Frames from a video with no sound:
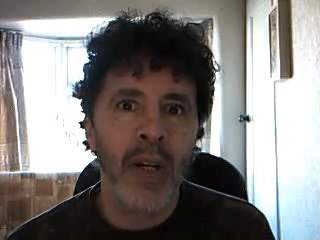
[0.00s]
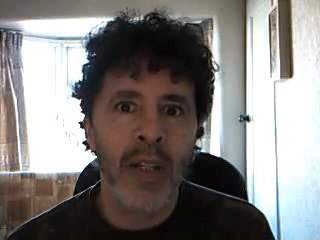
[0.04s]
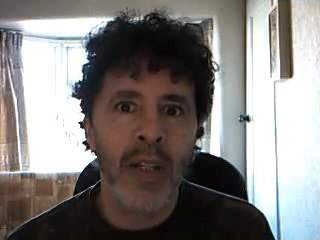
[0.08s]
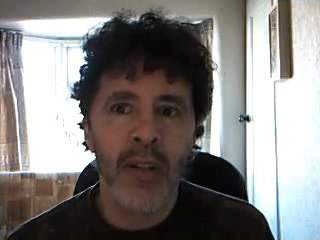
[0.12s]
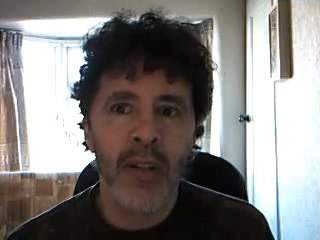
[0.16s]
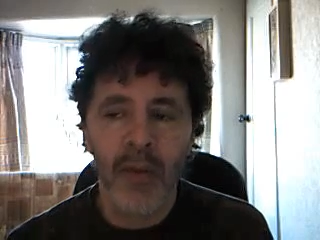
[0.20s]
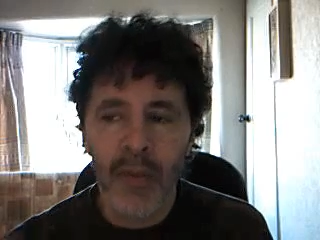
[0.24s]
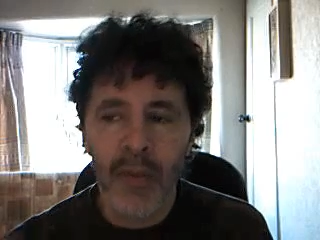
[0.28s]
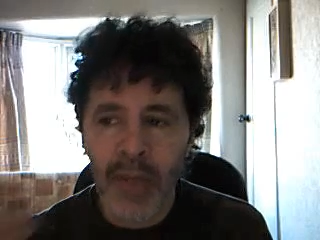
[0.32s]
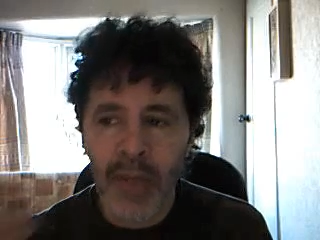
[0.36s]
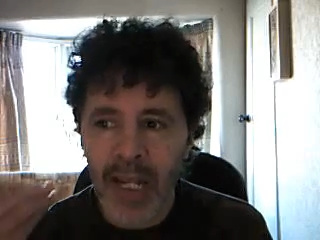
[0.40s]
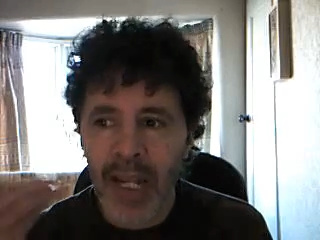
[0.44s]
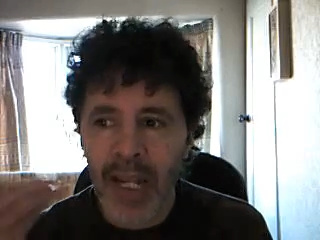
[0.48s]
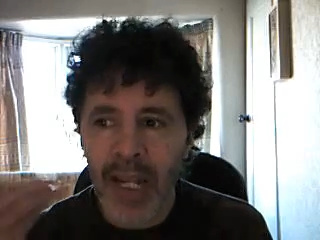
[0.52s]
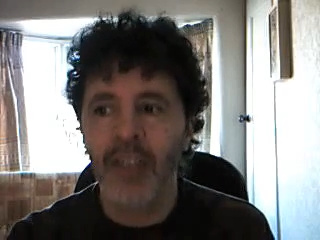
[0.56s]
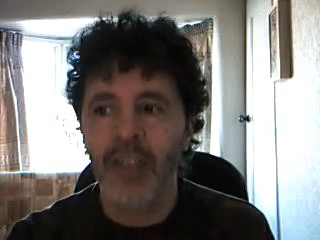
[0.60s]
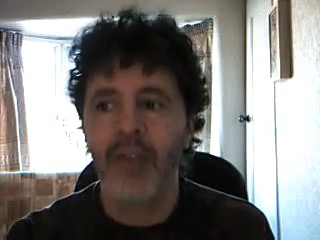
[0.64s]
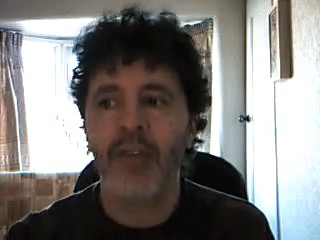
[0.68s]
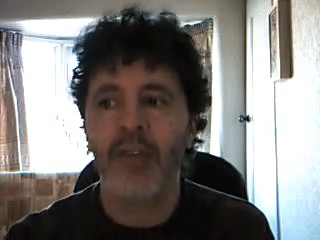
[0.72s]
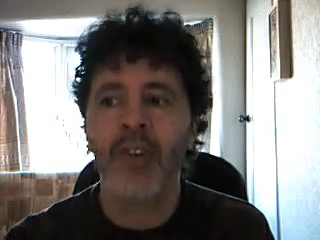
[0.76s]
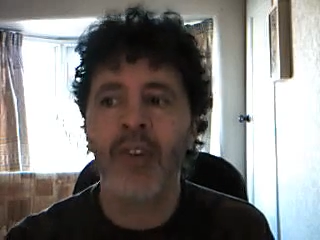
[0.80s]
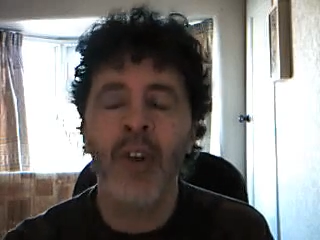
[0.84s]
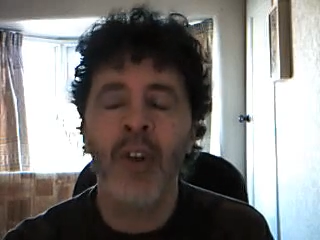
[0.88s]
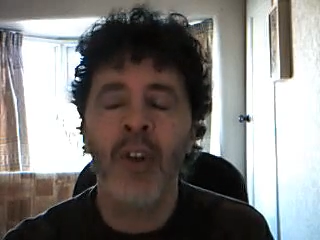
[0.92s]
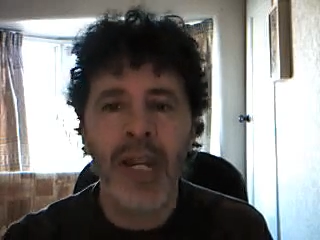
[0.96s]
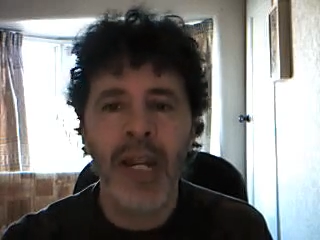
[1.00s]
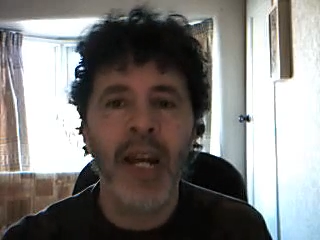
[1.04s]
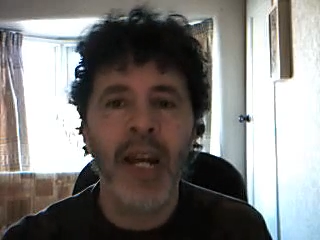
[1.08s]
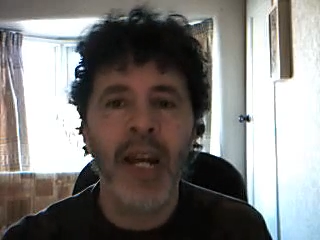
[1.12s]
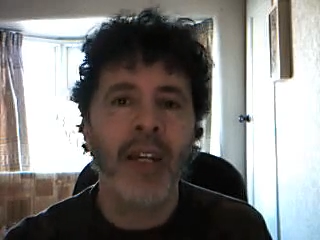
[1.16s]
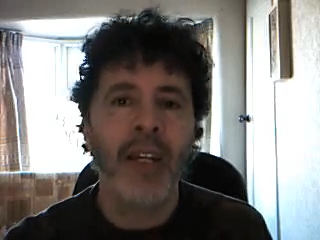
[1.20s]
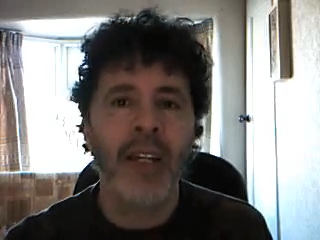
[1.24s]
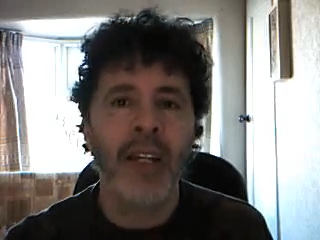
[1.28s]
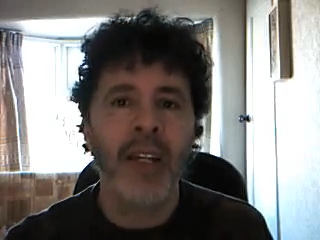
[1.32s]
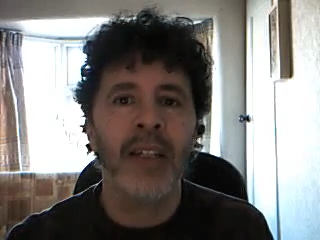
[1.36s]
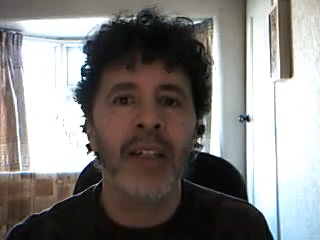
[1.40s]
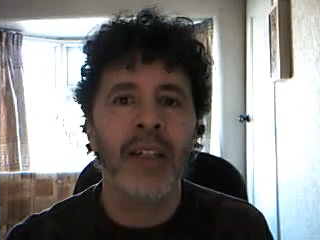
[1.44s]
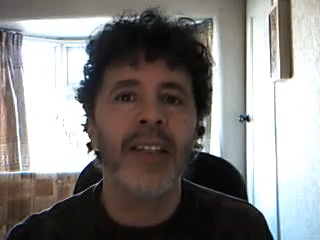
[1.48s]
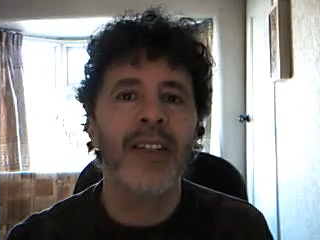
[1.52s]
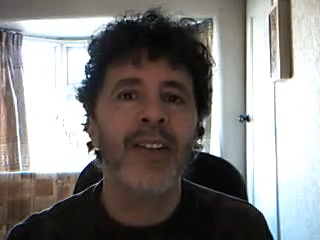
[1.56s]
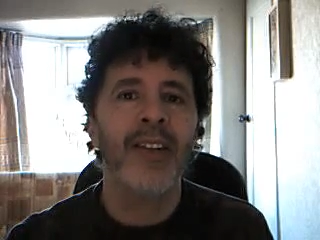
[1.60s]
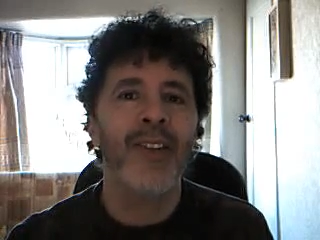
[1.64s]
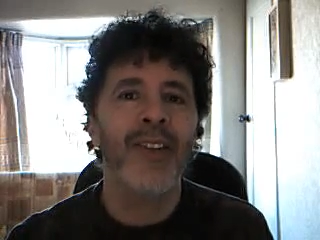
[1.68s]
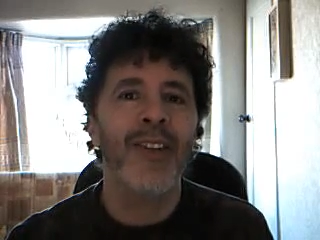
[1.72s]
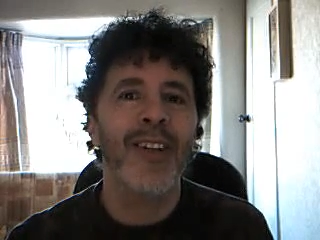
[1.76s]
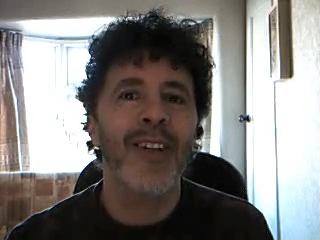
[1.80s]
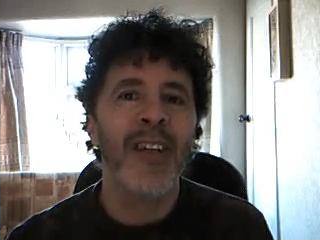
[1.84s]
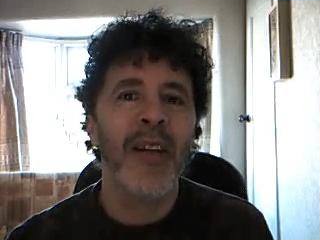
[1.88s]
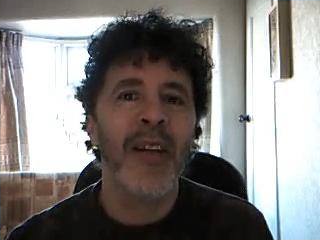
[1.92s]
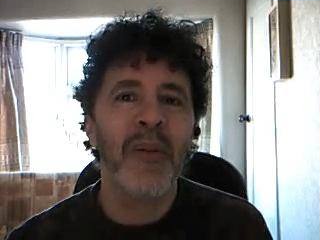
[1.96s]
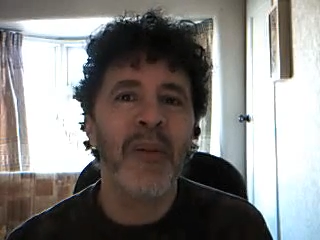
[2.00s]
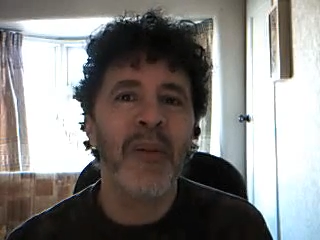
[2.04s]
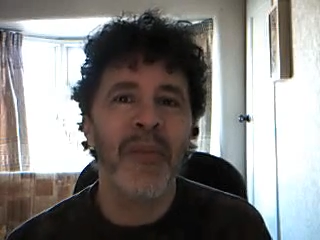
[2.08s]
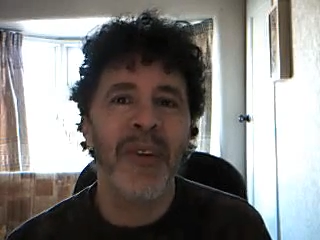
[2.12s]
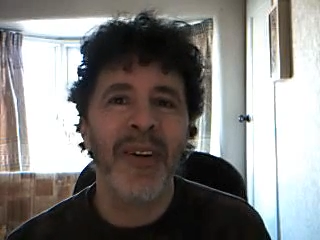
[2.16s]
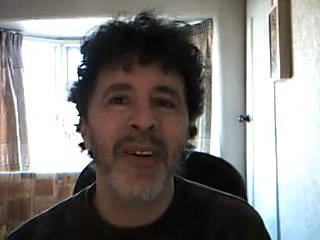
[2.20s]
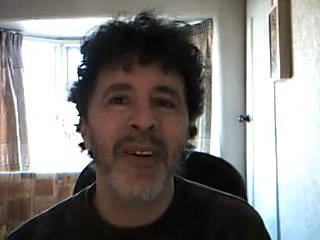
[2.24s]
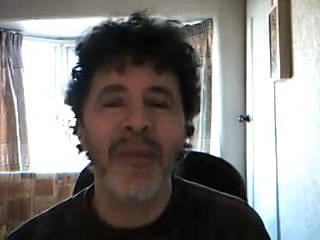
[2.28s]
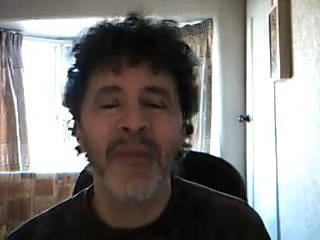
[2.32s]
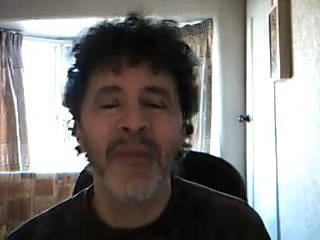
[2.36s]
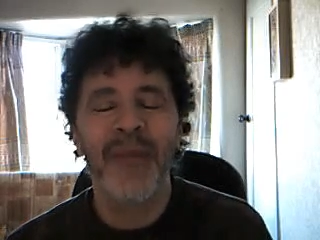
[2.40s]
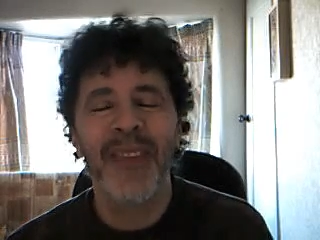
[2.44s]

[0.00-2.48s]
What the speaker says: so it was like she was coming at you, the camera.